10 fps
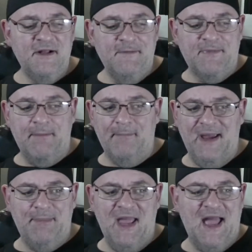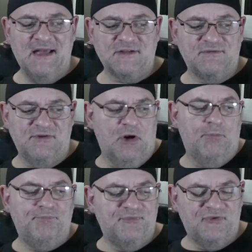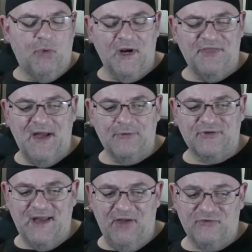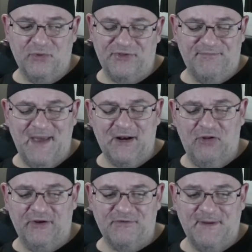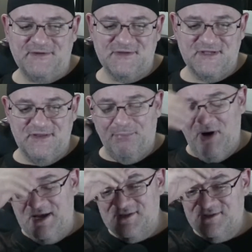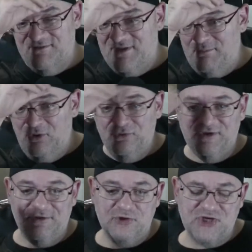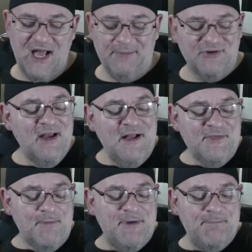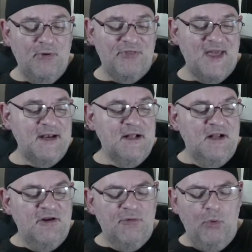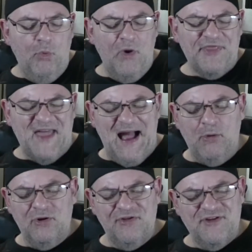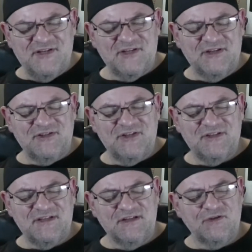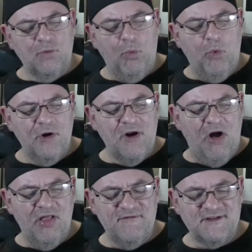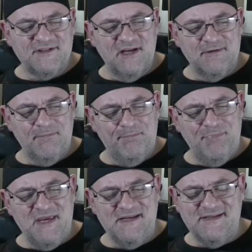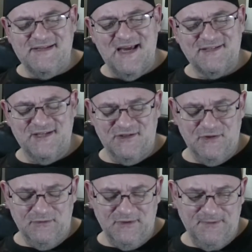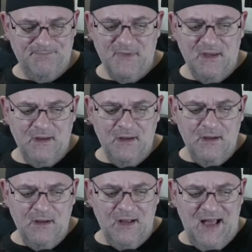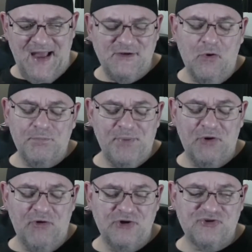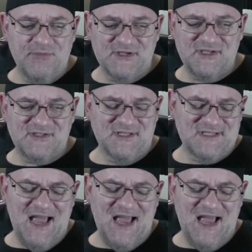that maybe has, you know, $20,000 worth of medical expenses in the process of them losing their jobs. The people that without this assistance would all of a sudden be destitute. I don't begrudge them assistance.